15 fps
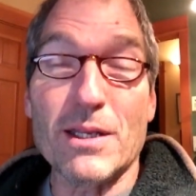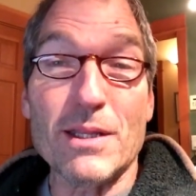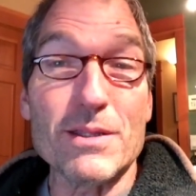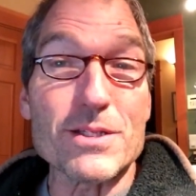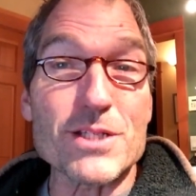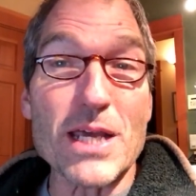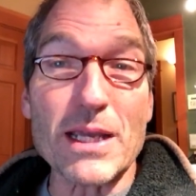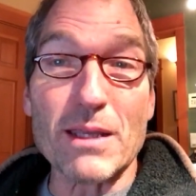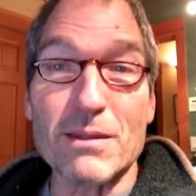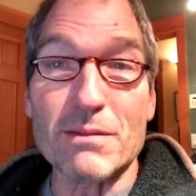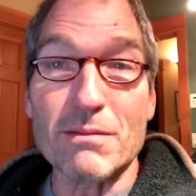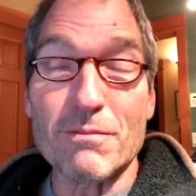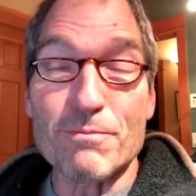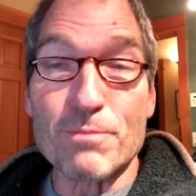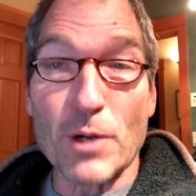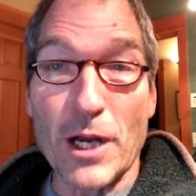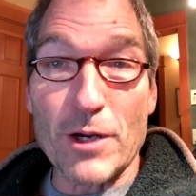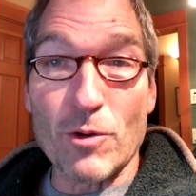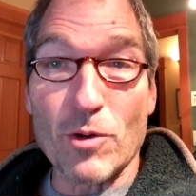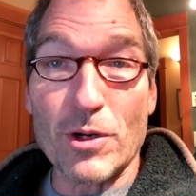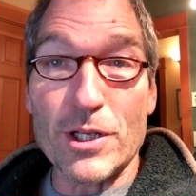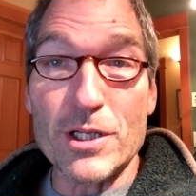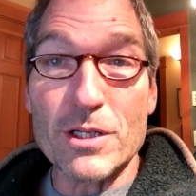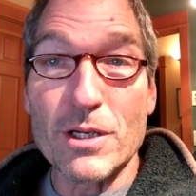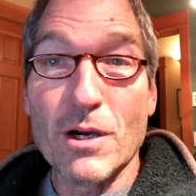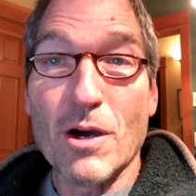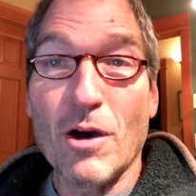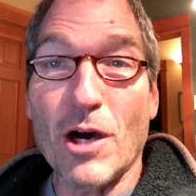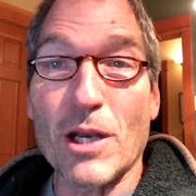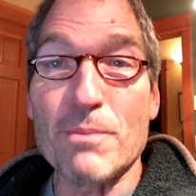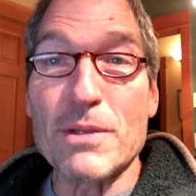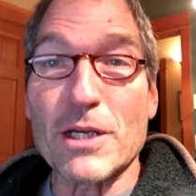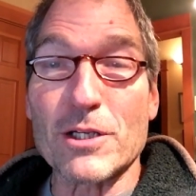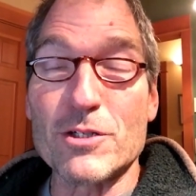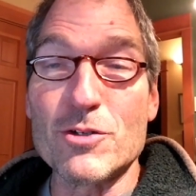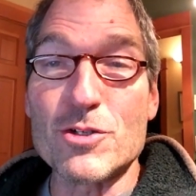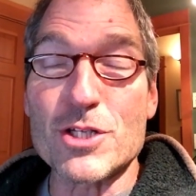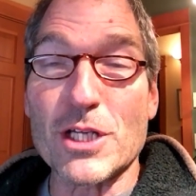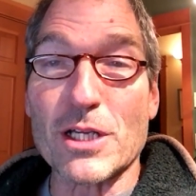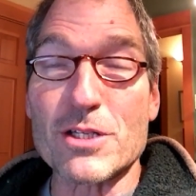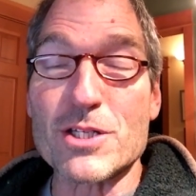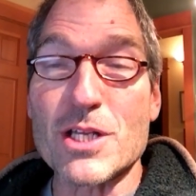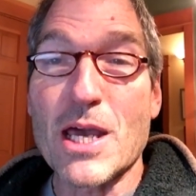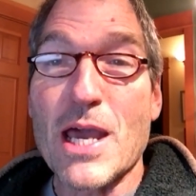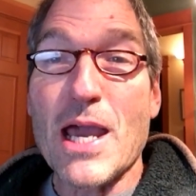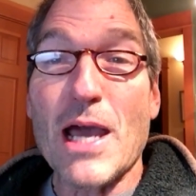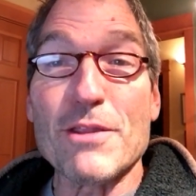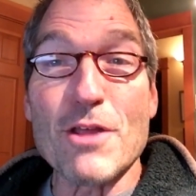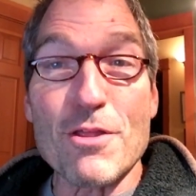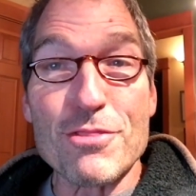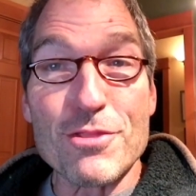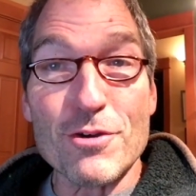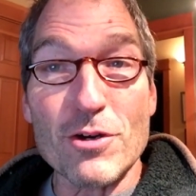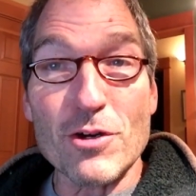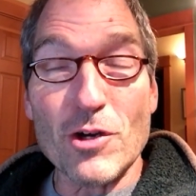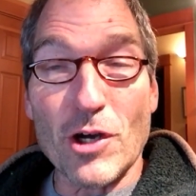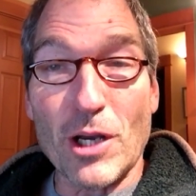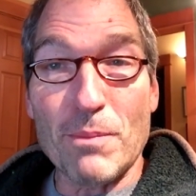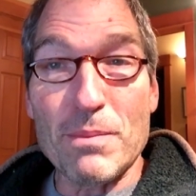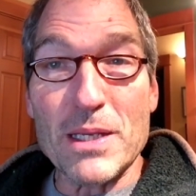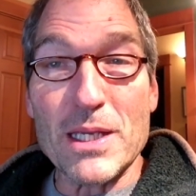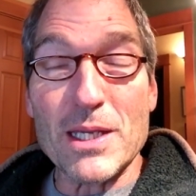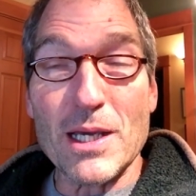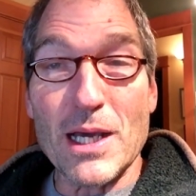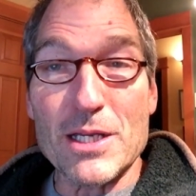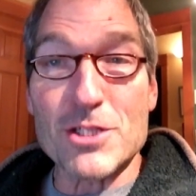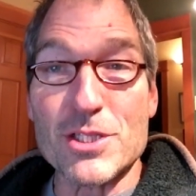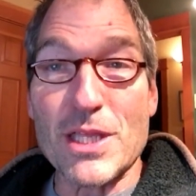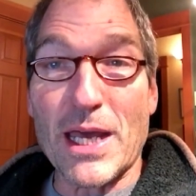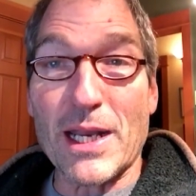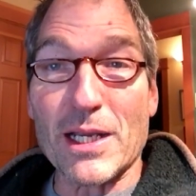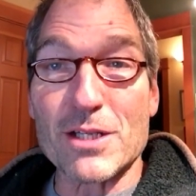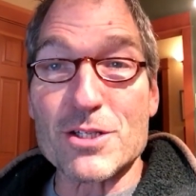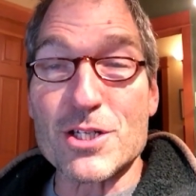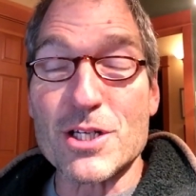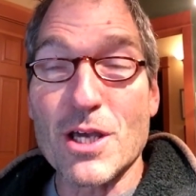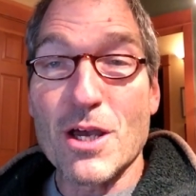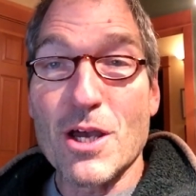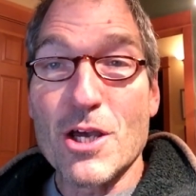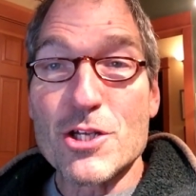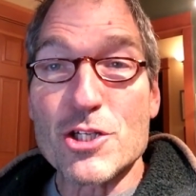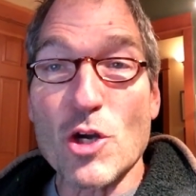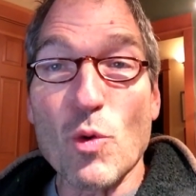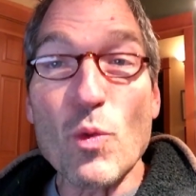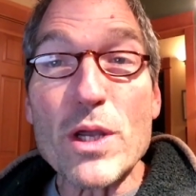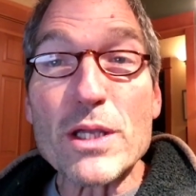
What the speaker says: And the second priority ought to be acoustics, and the third ought to be aesthetics. So we